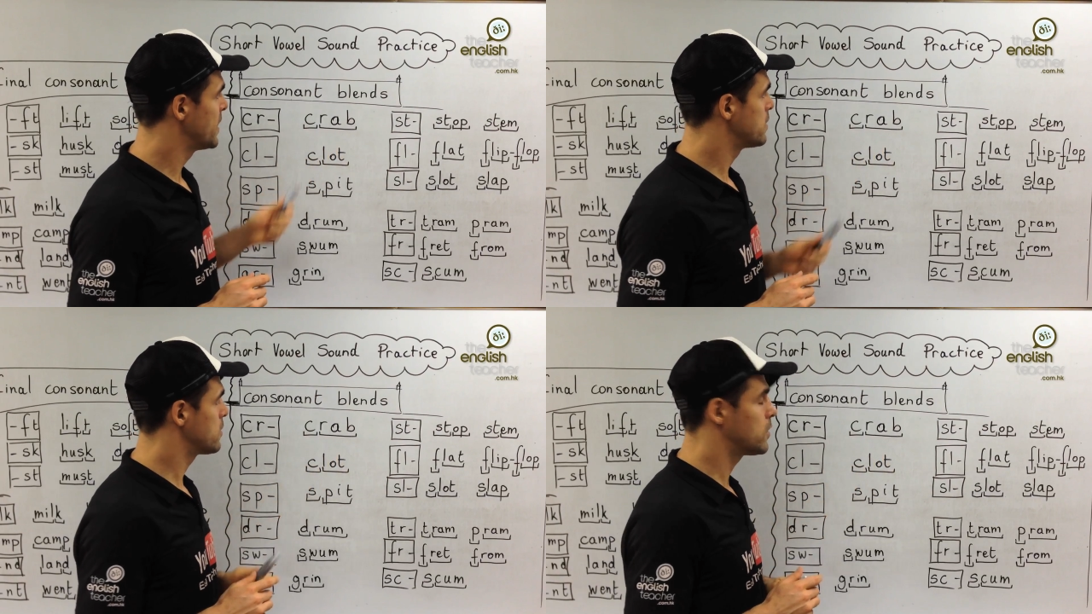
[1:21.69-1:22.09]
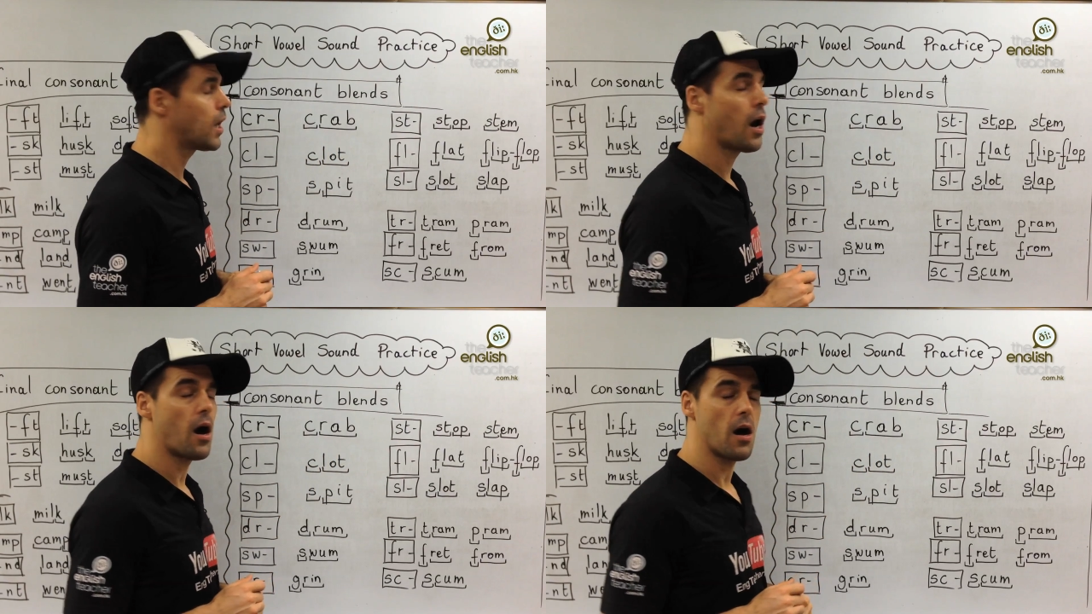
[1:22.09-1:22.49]
So
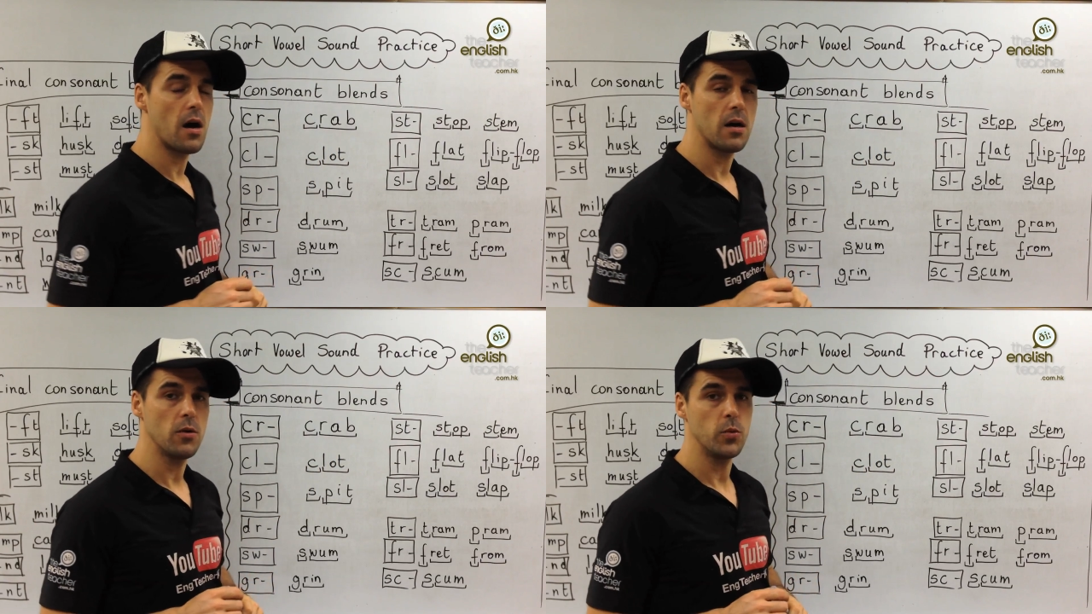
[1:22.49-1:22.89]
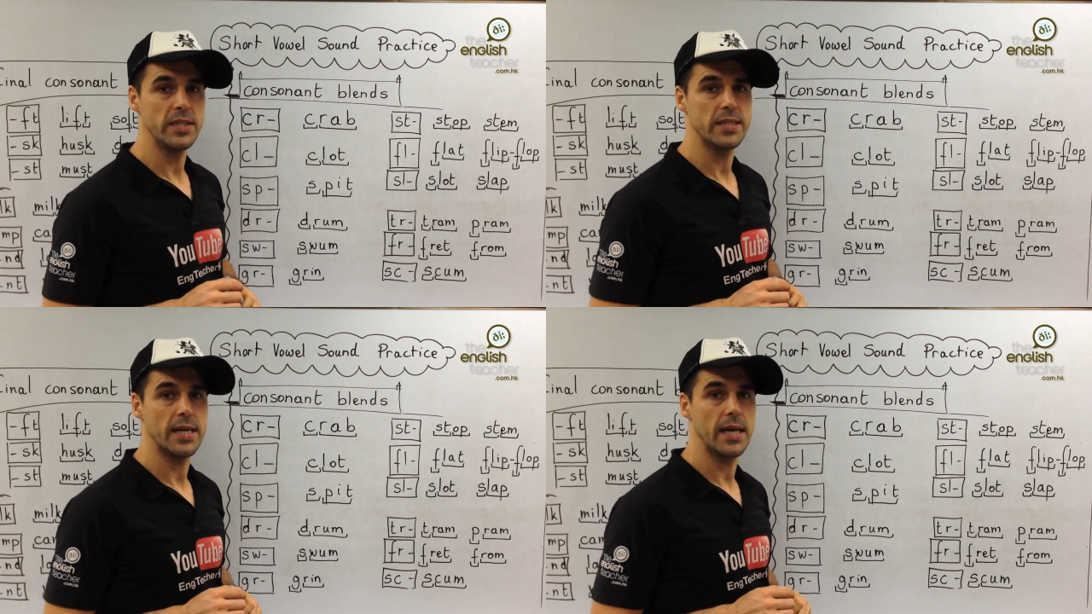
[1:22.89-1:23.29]
the R we
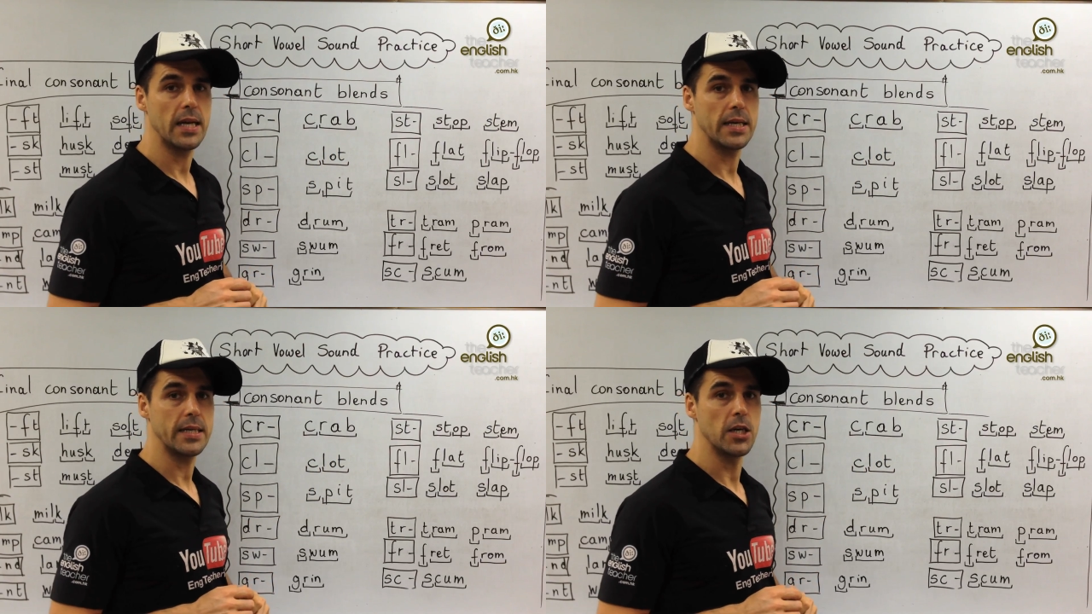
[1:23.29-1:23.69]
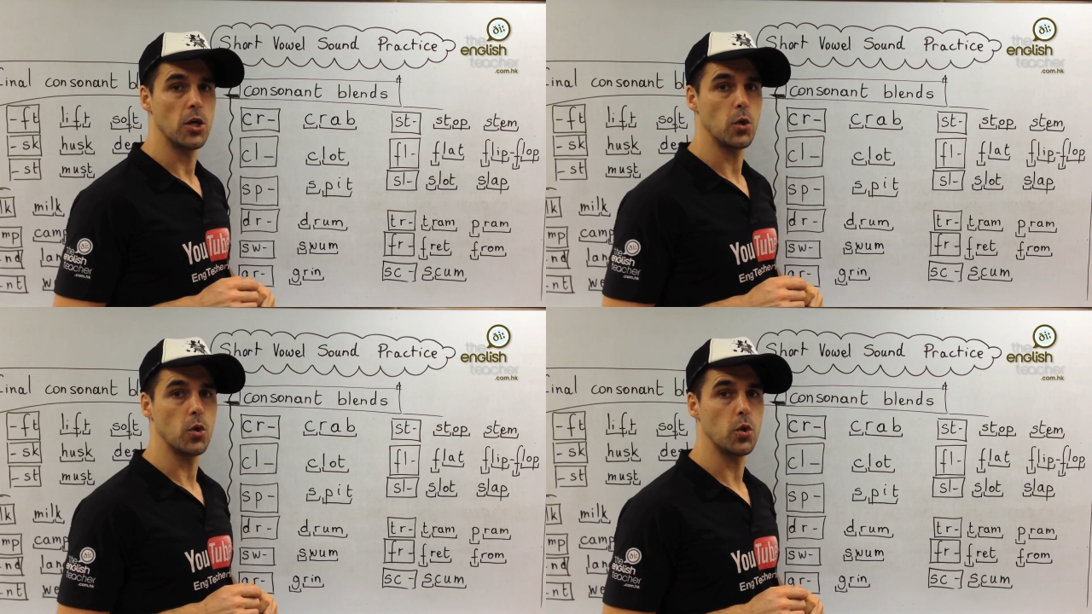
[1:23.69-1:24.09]
say like
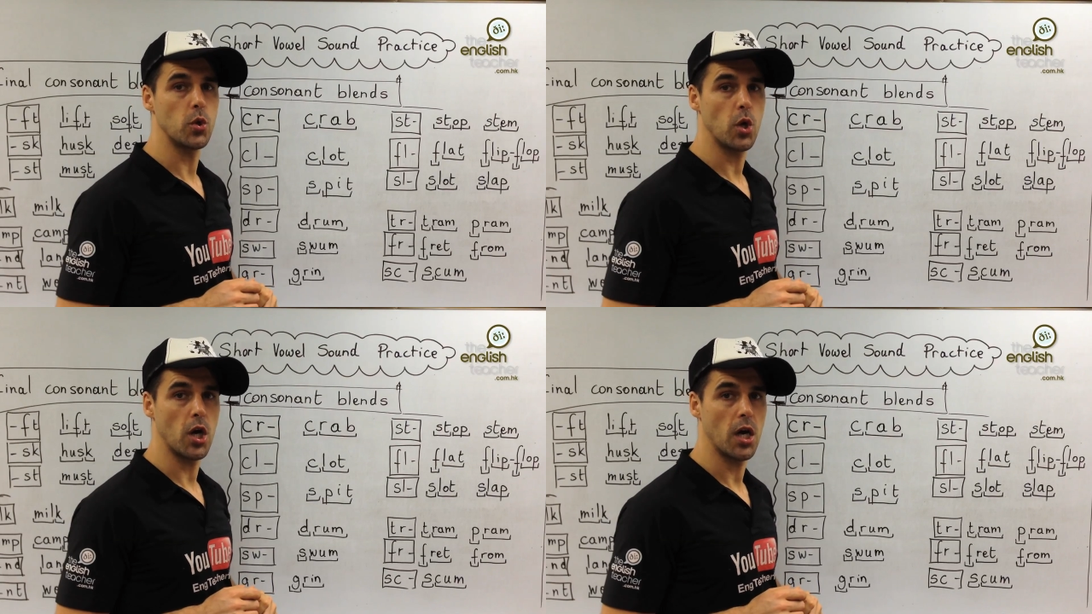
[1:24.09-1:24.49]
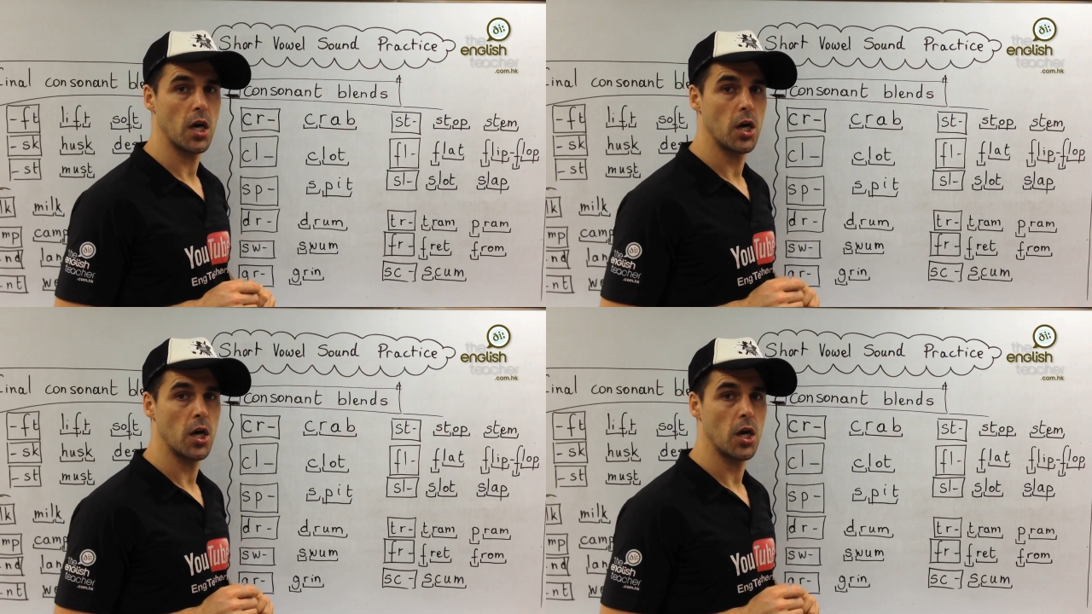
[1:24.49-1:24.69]
R,